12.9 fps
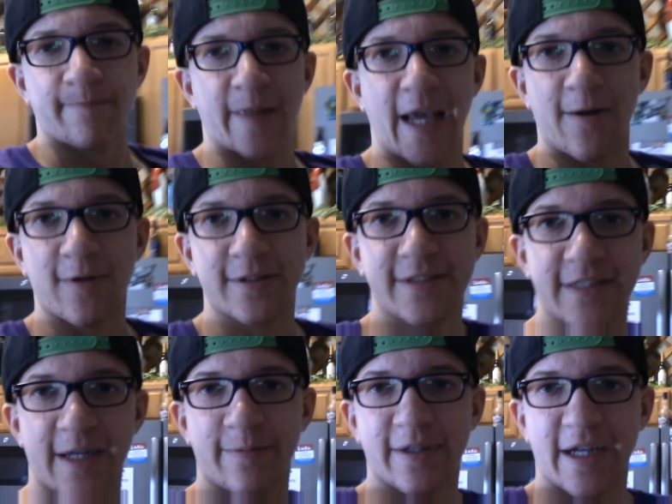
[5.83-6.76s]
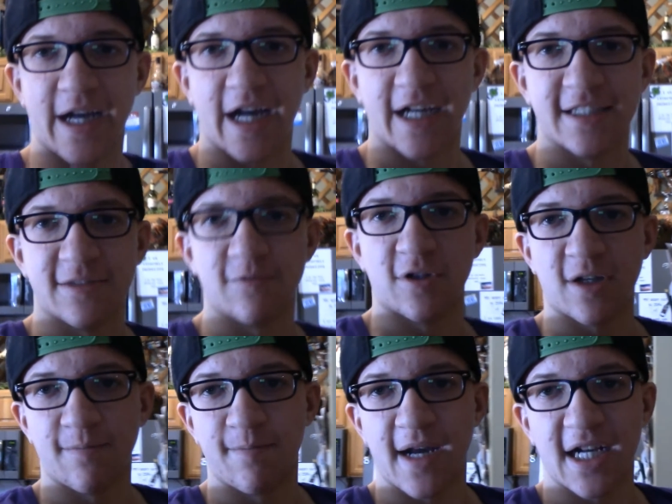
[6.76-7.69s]
Hey, what's up guys, and
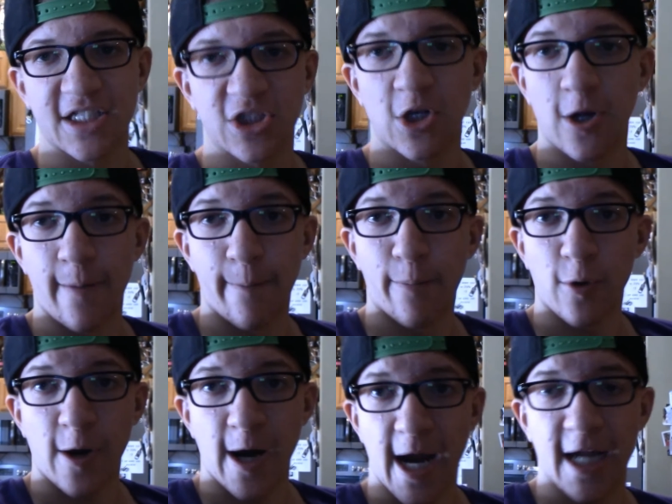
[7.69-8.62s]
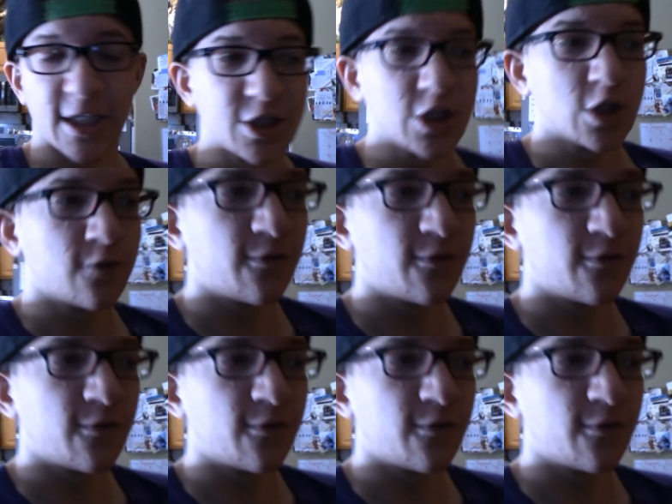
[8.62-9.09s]
welcome back to a brand new